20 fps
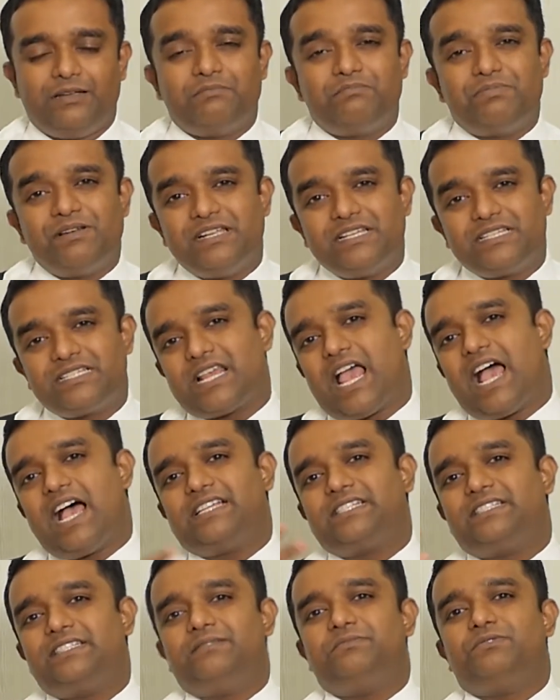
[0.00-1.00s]
Please
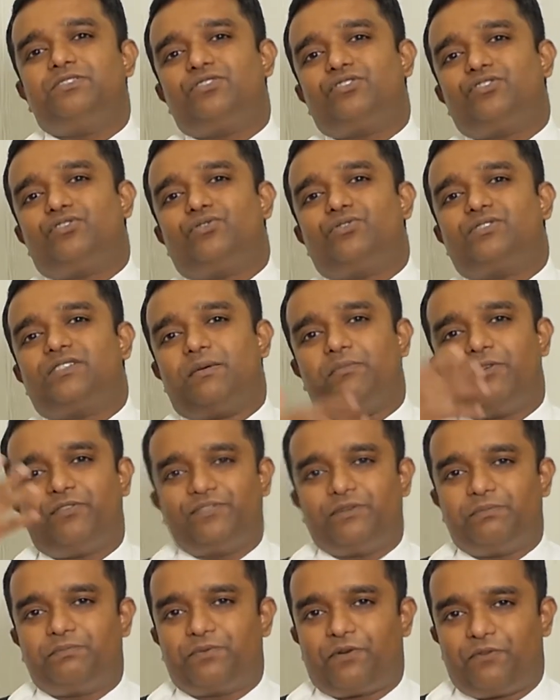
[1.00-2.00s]
ask them to show some
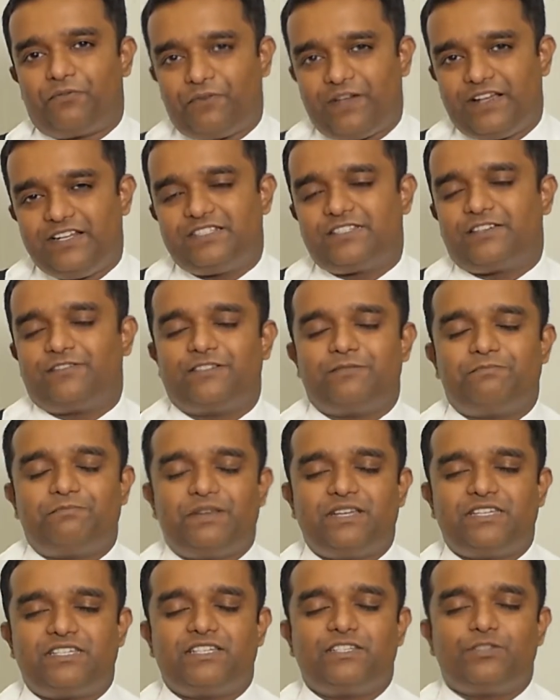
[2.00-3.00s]
of the profiles of the
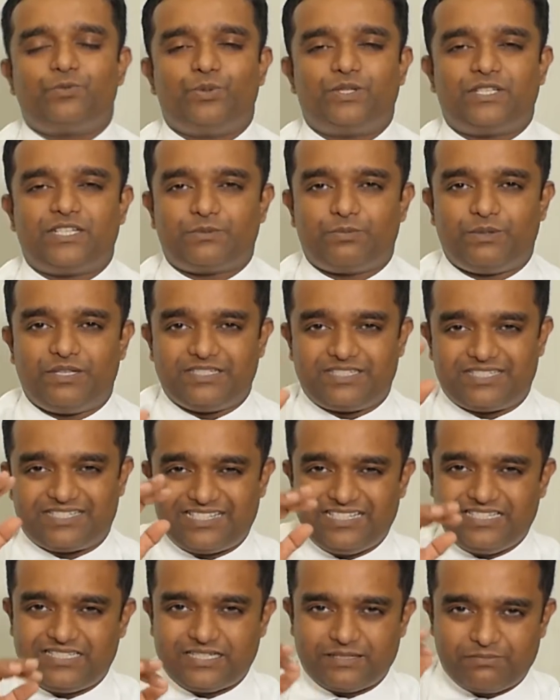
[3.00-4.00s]
patients which has been
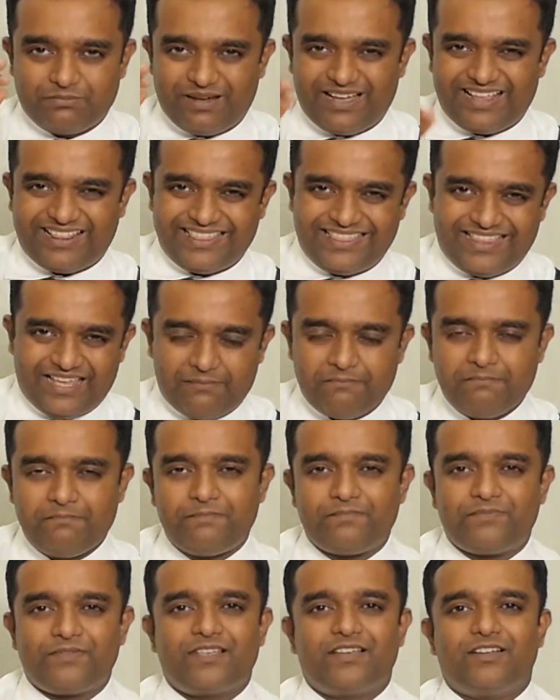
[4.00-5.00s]
treated by them,
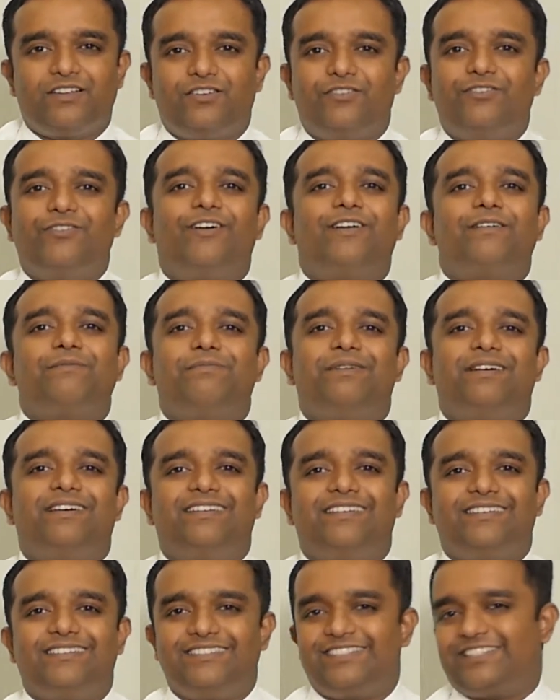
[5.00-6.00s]
not
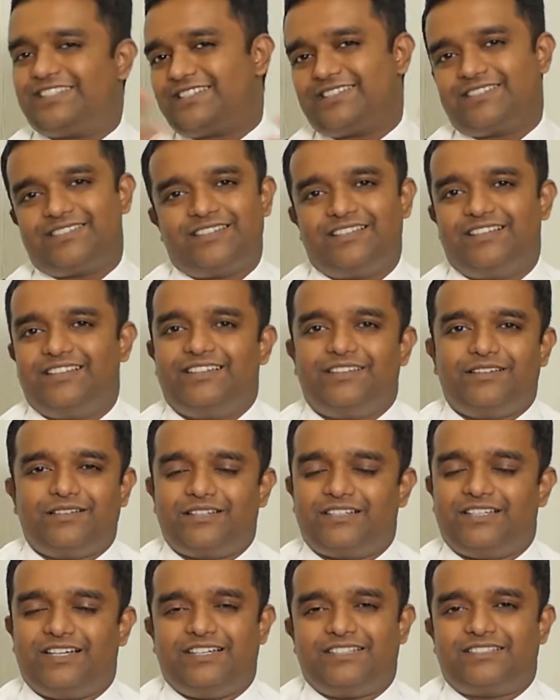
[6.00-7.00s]
by just
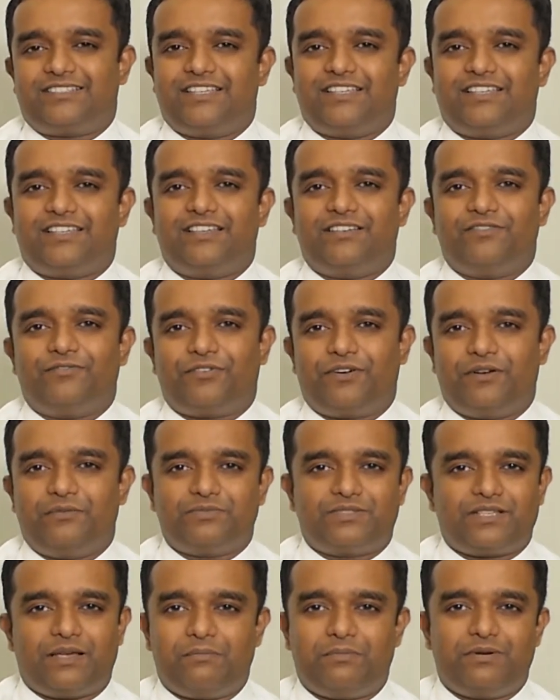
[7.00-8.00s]
uh, taking
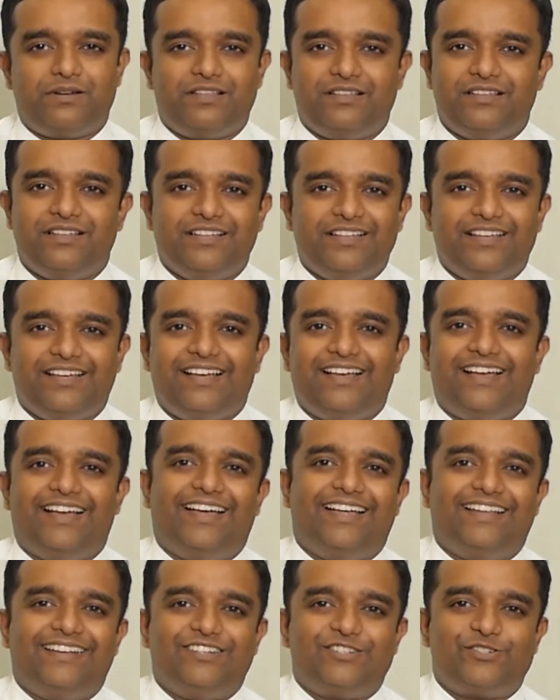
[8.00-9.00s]
from somebody
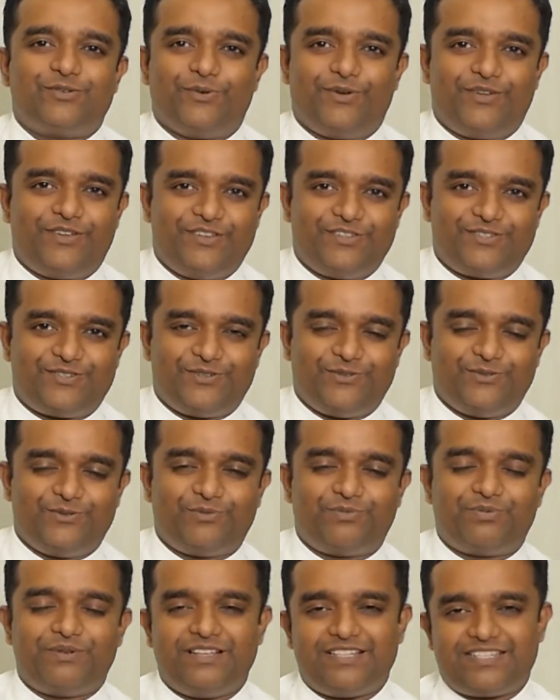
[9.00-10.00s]
and showing it to
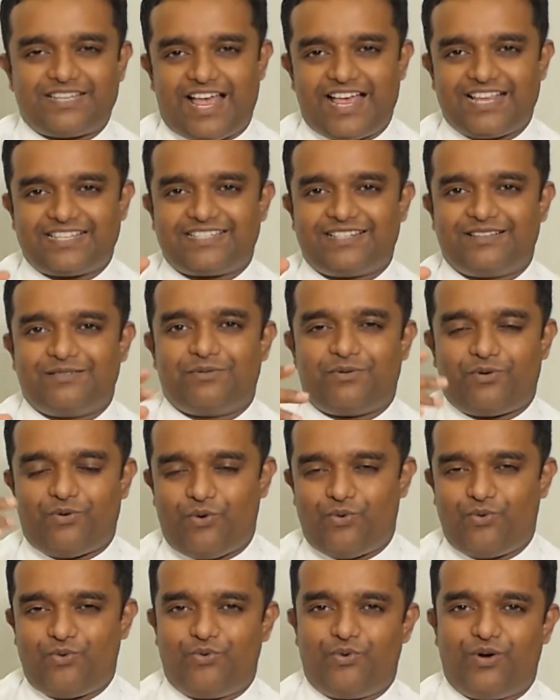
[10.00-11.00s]
you. Please ask them
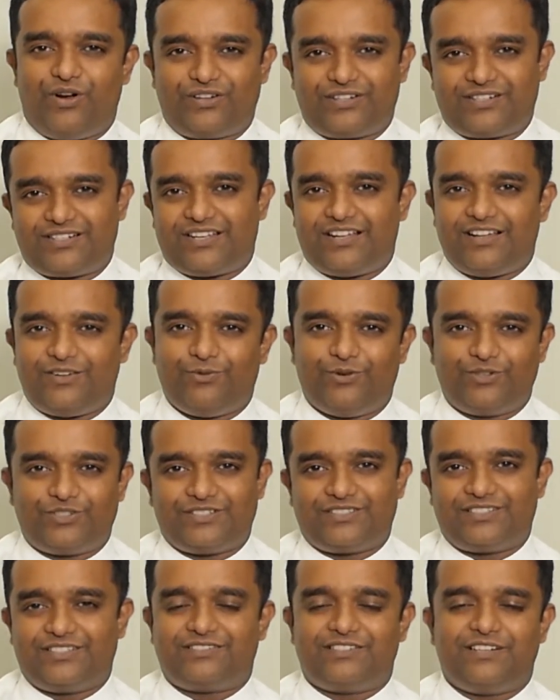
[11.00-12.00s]
how, what, what
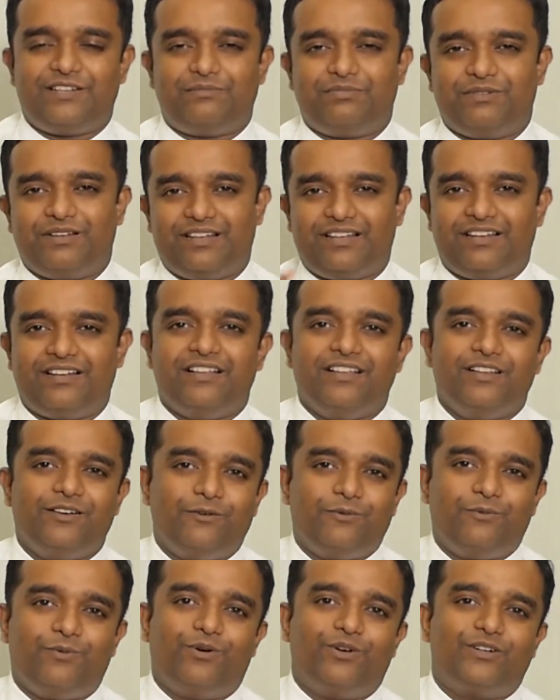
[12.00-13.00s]
is the treatment and
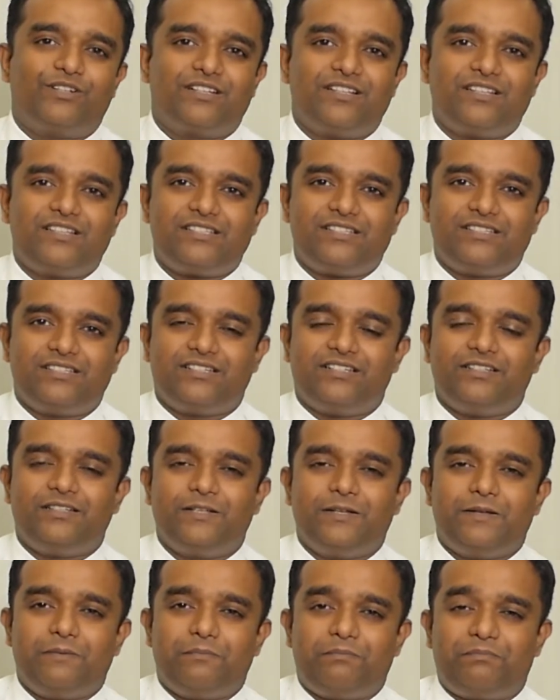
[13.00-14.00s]
what is the
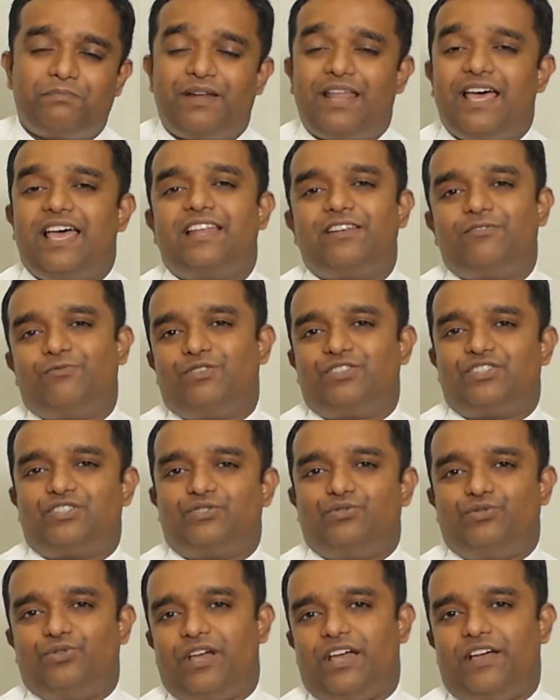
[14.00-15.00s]
plan
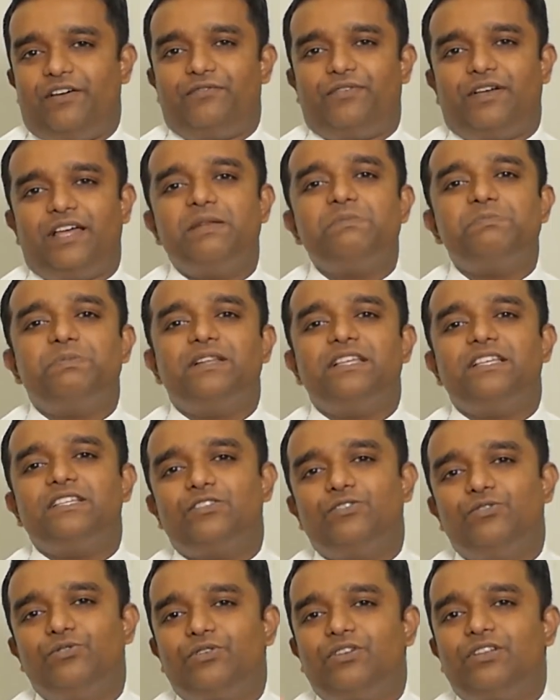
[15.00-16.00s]
which you have. And please
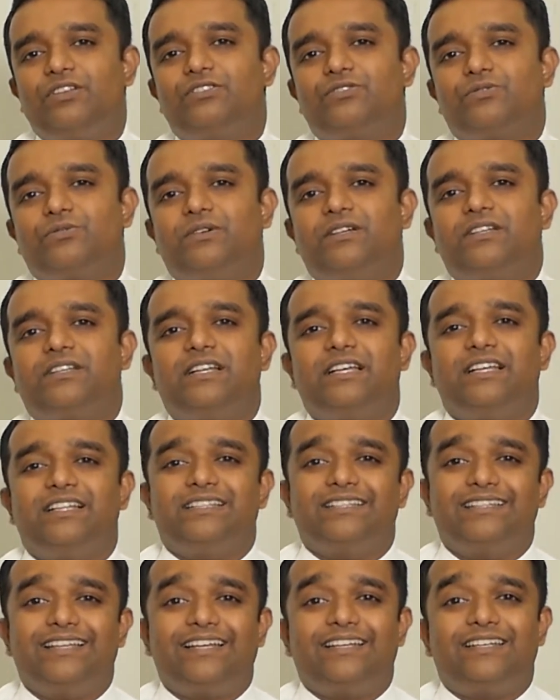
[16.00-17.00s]
look into it
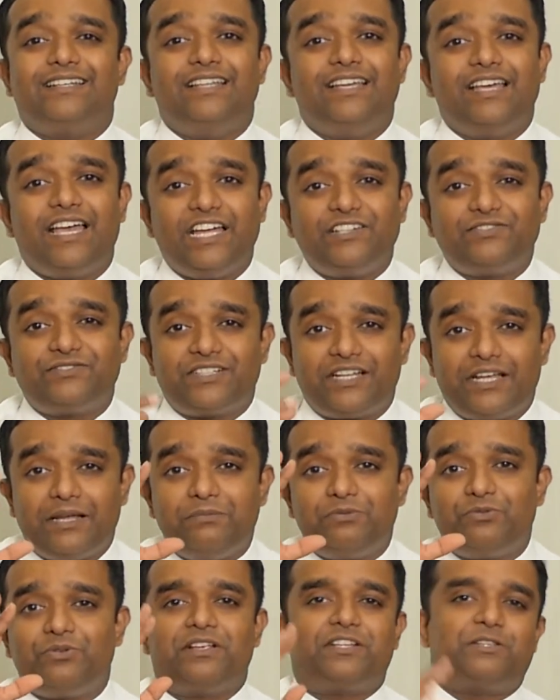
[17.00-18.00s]
that they have
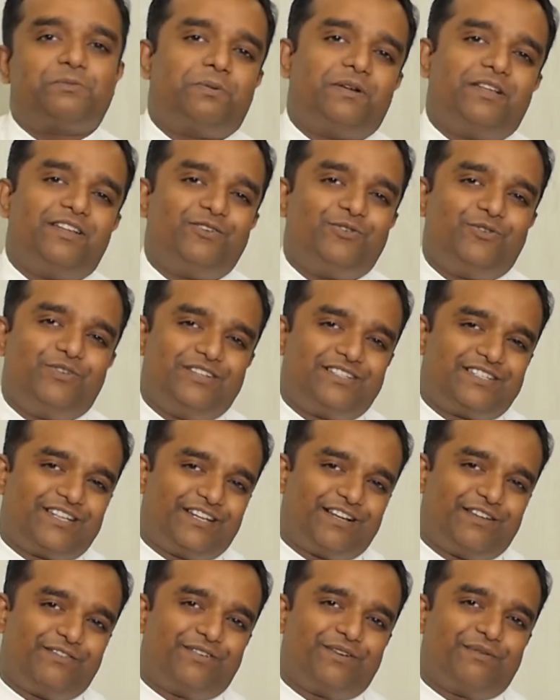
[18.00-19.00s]
time to explain you each
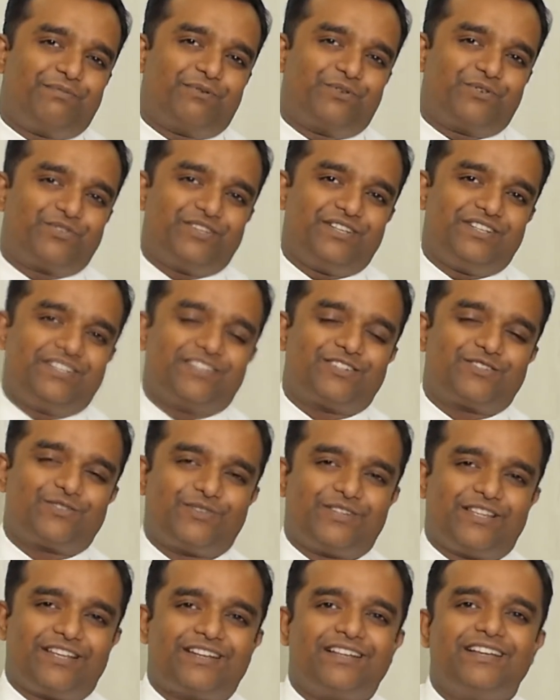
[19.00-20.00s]
and every procedure,
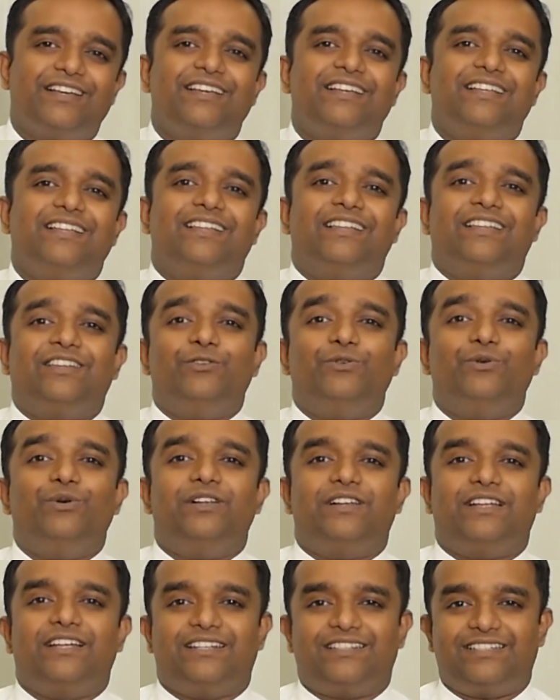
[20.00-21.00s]
so that you
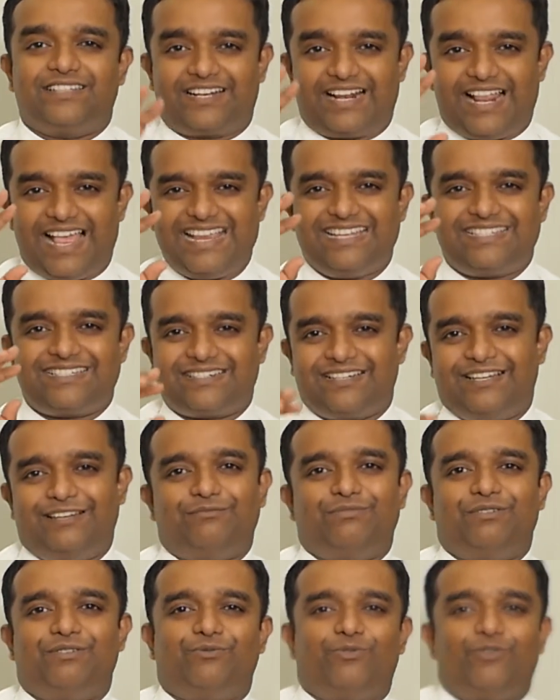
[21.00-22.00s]
will get the right
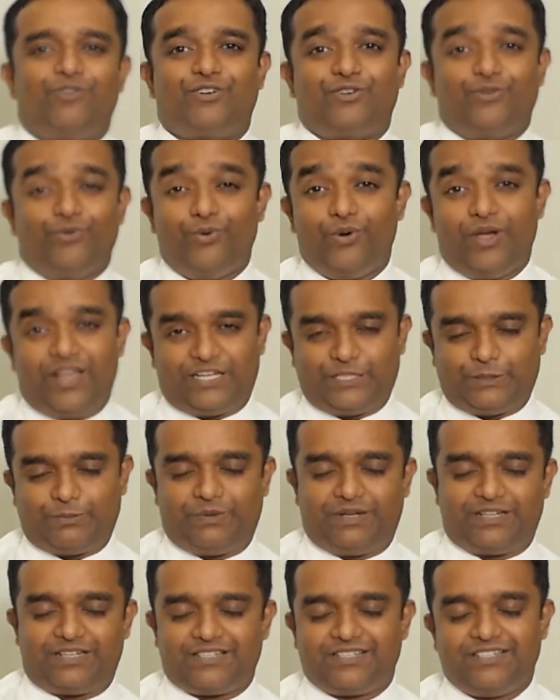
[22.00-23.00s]
treatment, what you
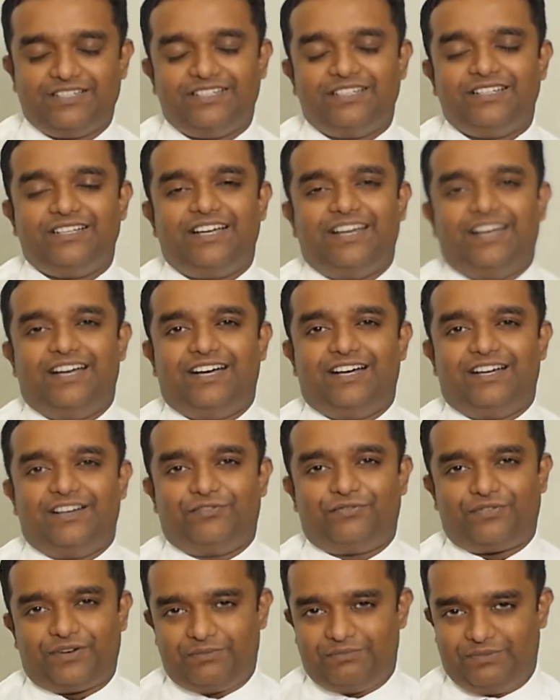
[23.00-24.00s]
expect uh,
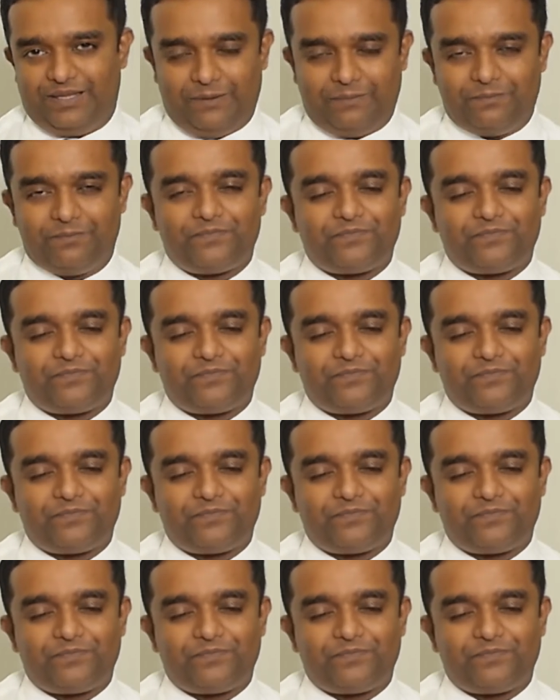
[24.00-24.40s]
from them.